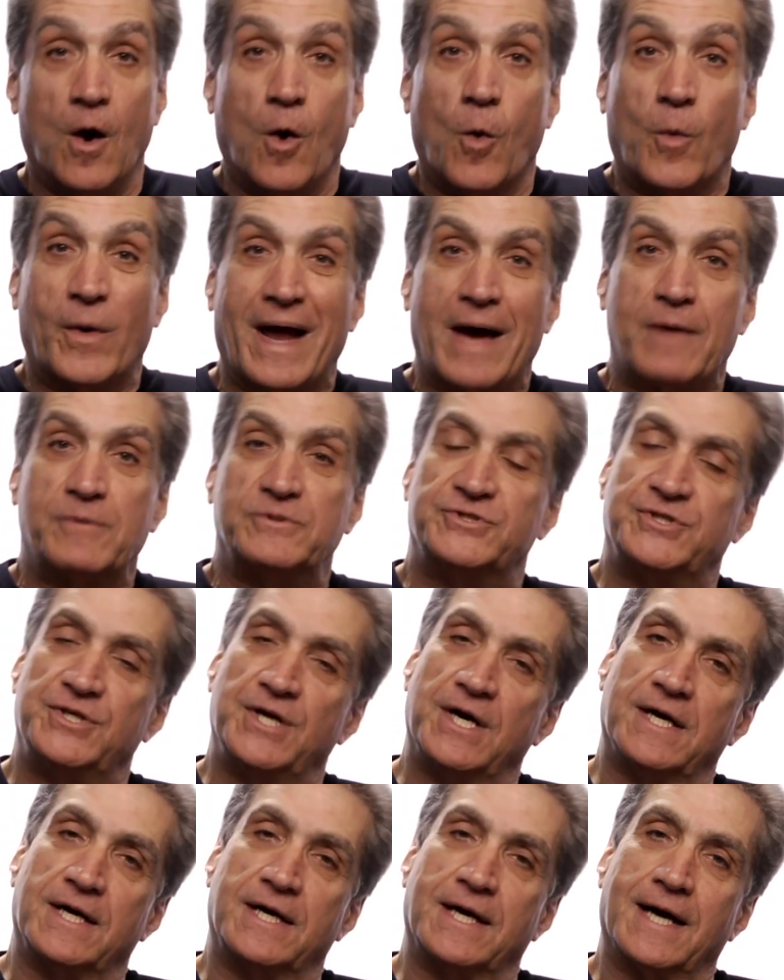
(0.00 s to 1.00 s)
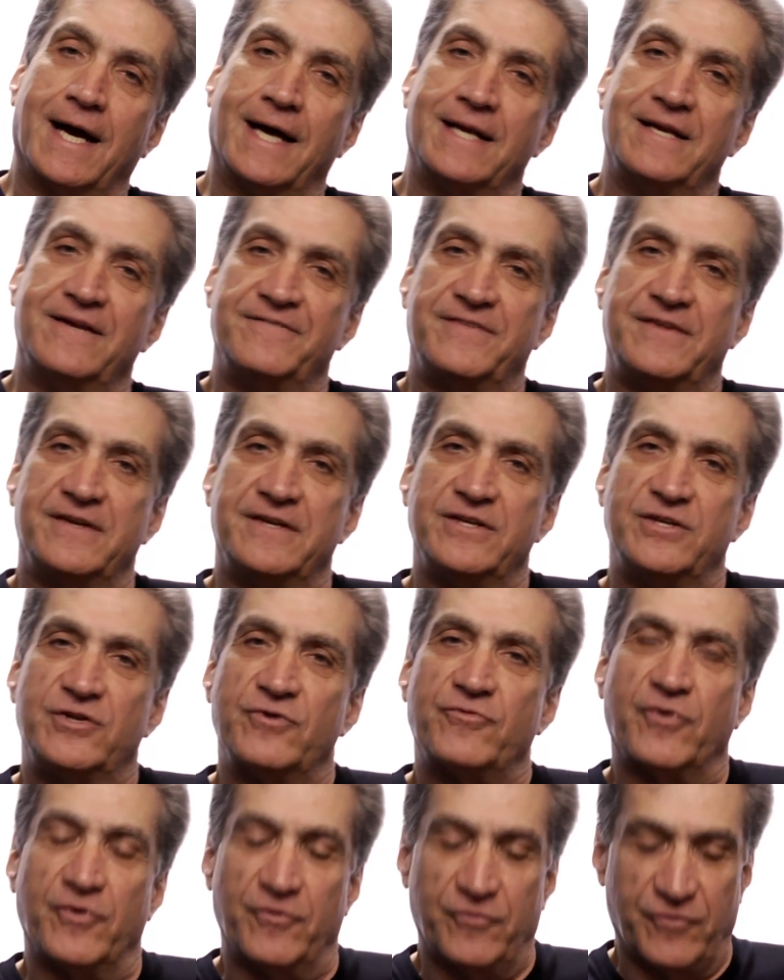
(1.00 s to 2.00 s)
When I was young, I lived in a
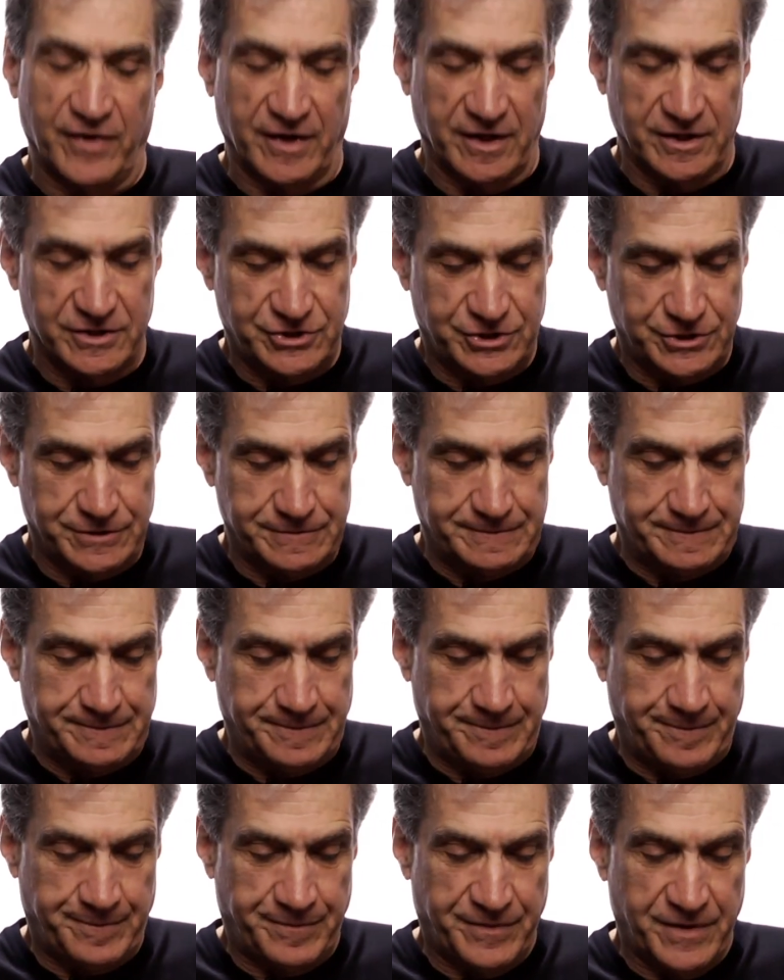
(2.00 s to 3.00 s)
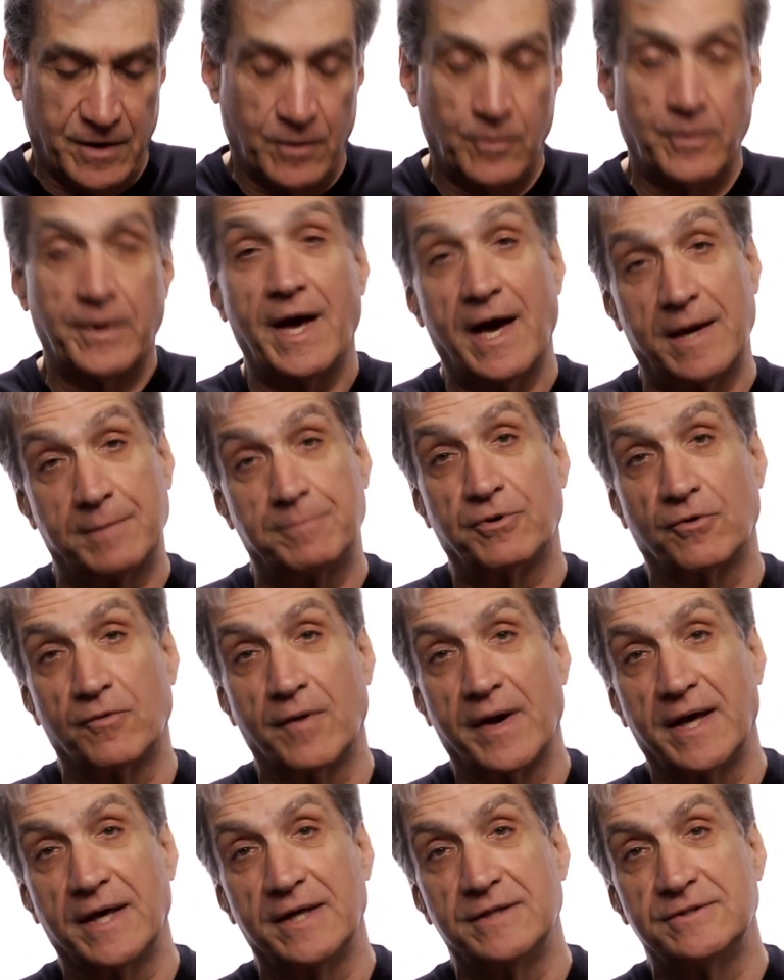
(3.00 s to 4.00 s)
different village. We had
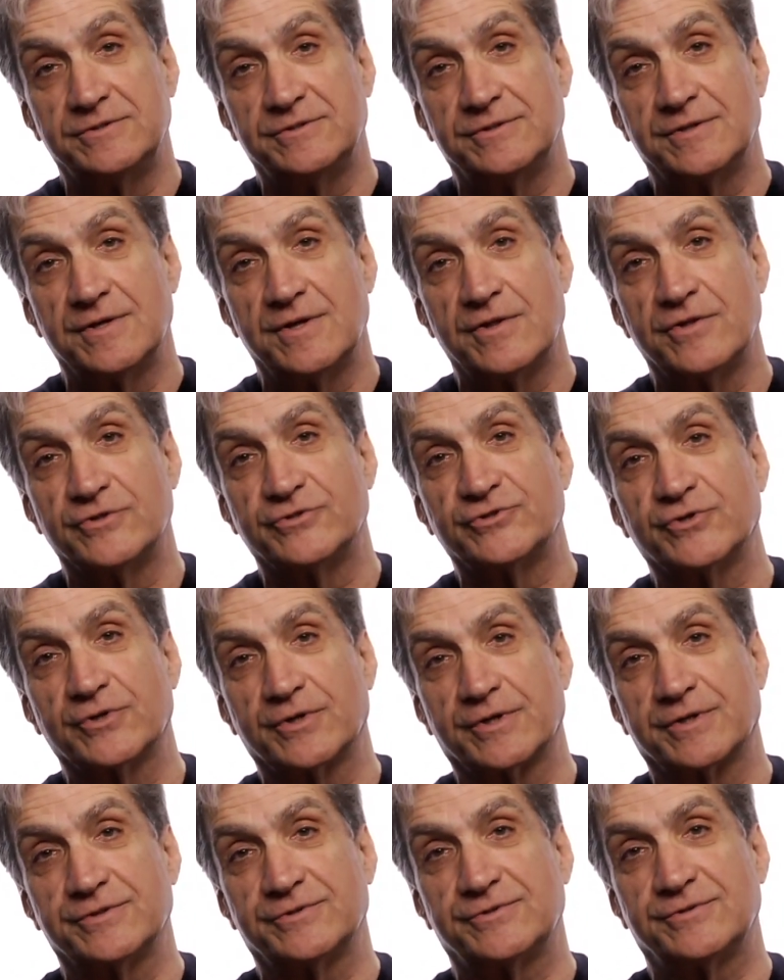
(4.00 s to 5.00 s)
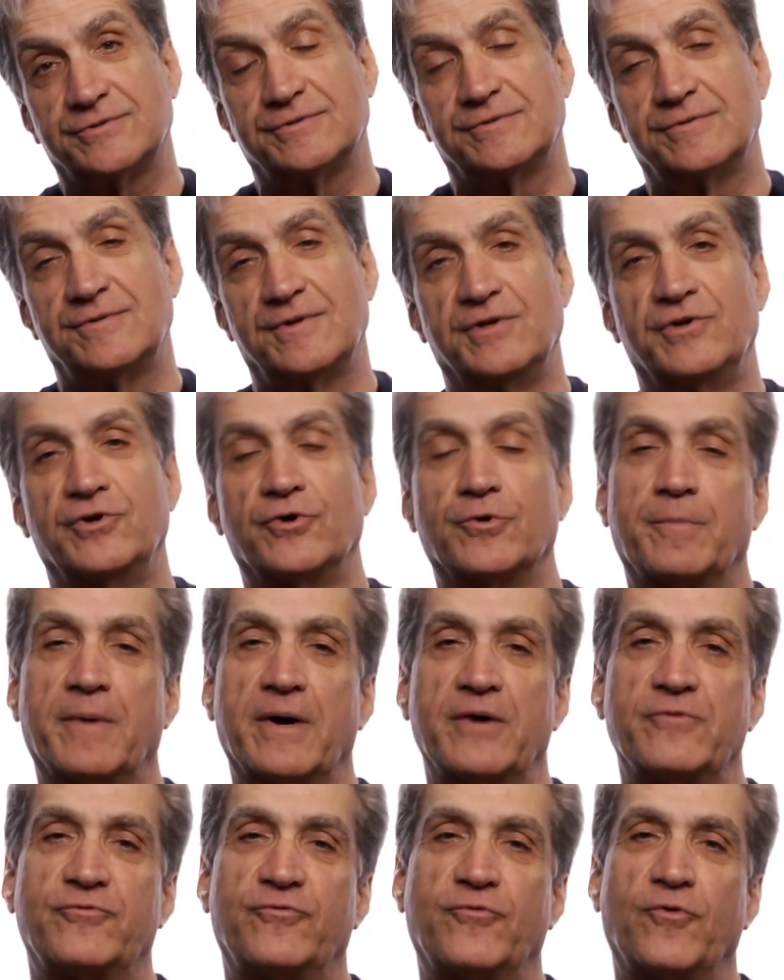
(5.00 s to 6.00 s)
parades, the circus, the
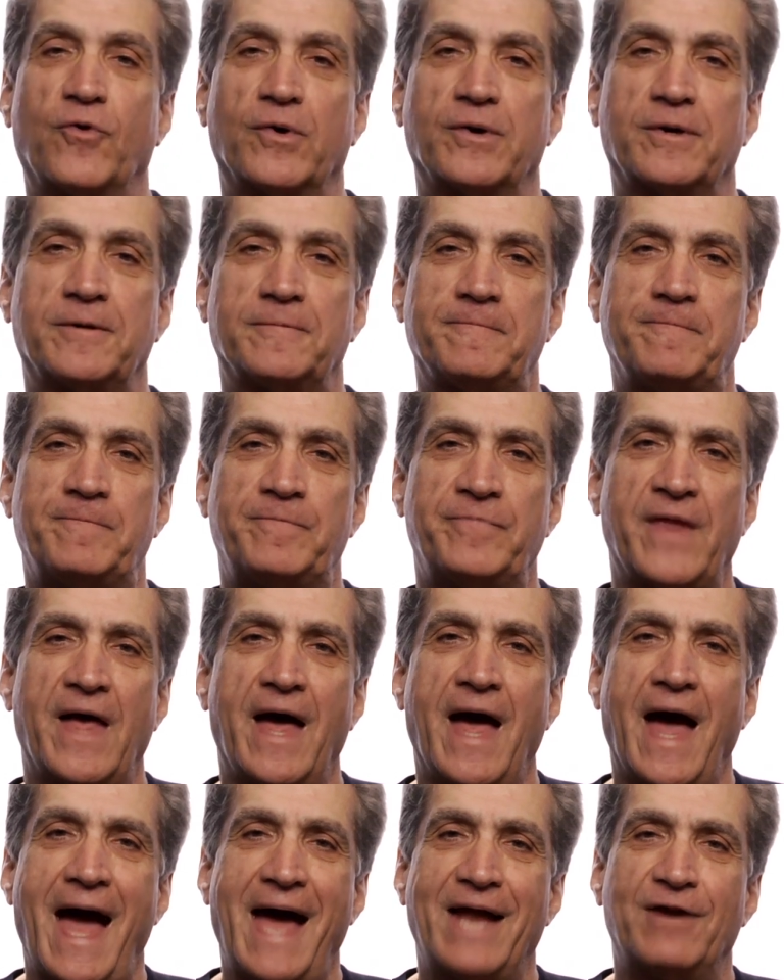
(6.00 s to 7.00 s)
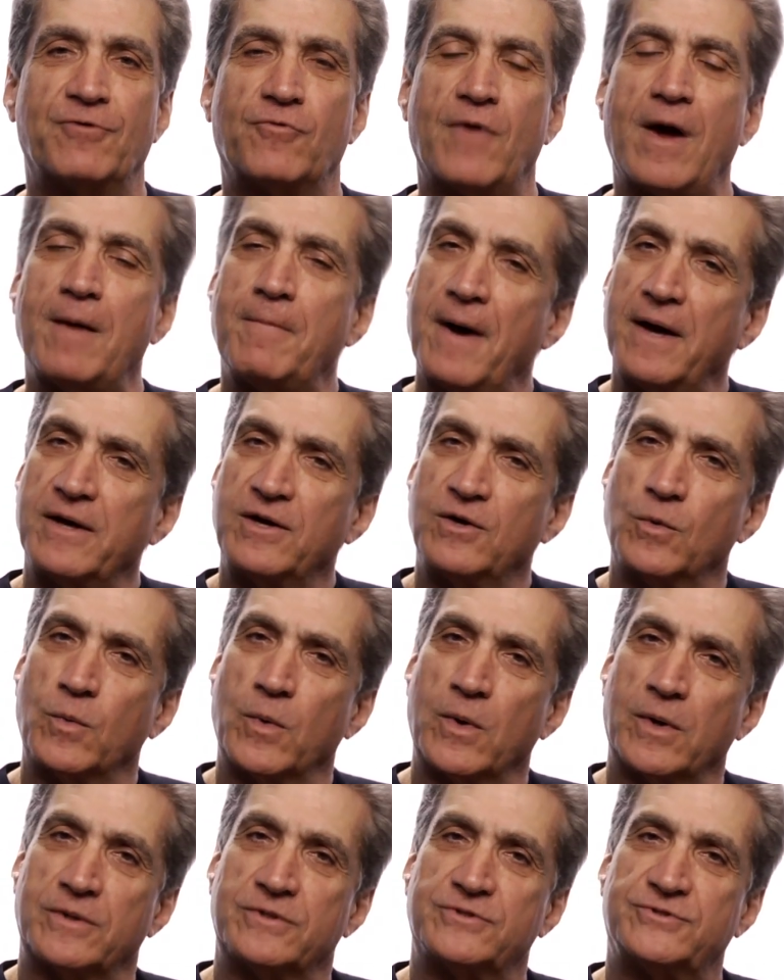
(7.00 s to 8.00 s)
nearby fort, and Rabbi
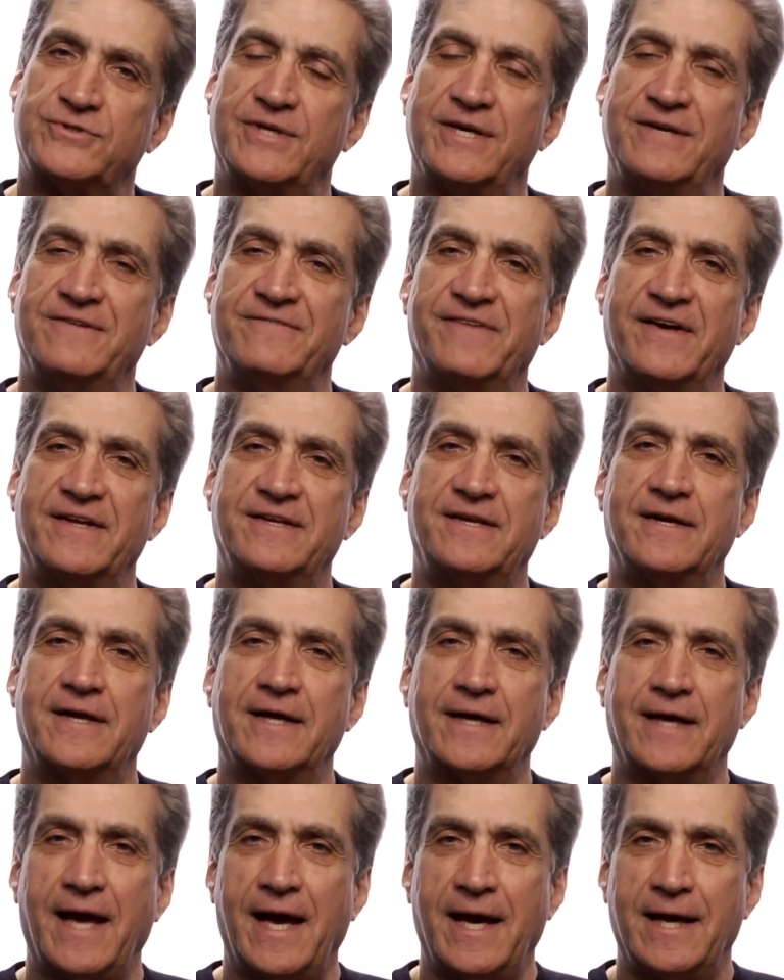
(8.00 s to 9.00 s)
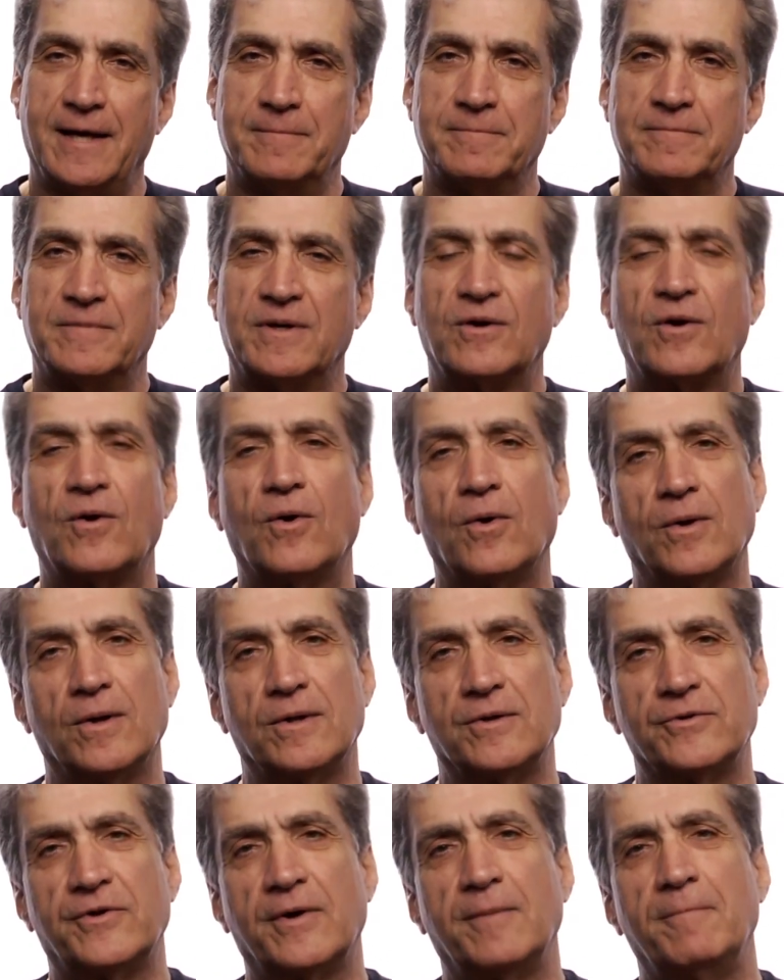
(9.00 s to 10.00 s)
Gewirtz invented a game
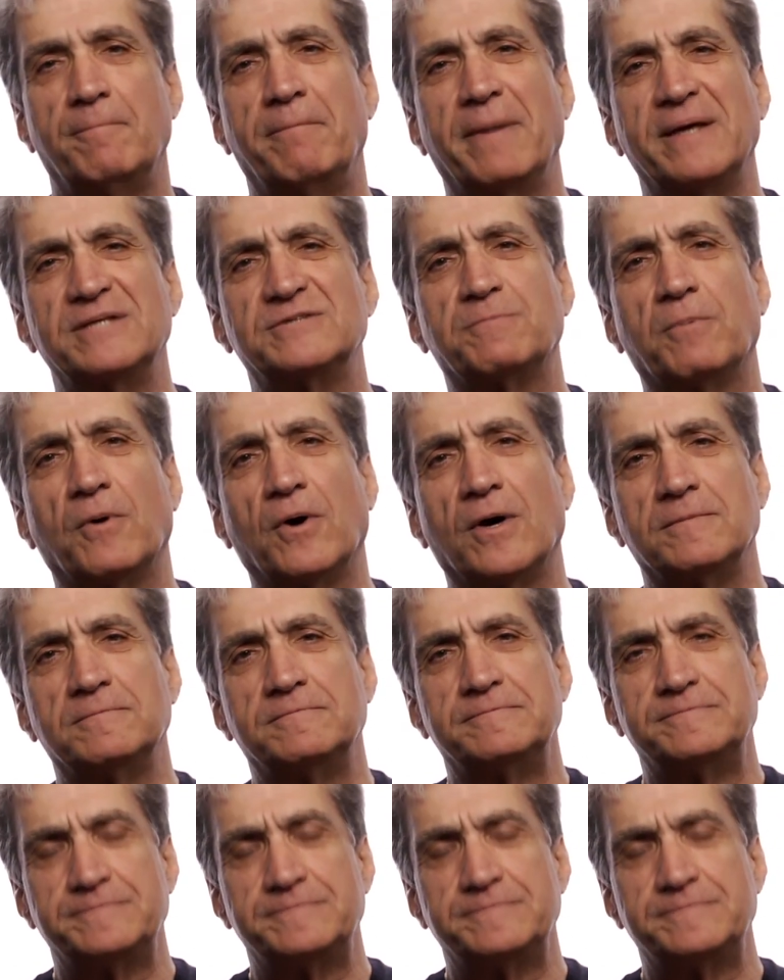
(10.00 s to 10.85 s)
called baseball.